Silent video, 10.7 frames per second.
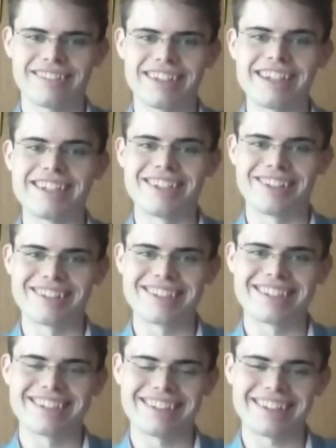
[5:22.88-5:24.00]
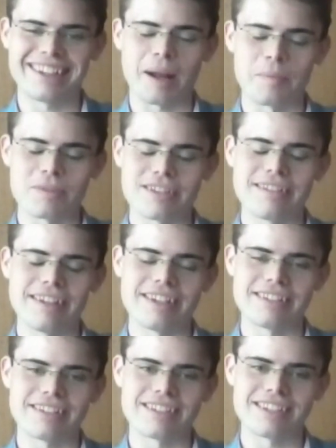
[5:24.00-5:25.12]
It does. It absolutely
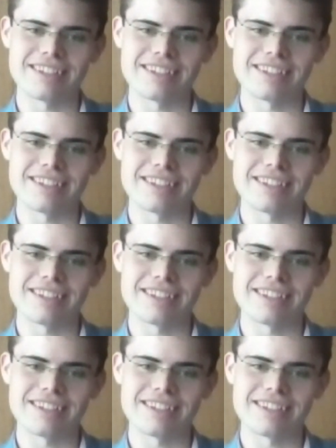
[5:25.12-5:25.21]
does.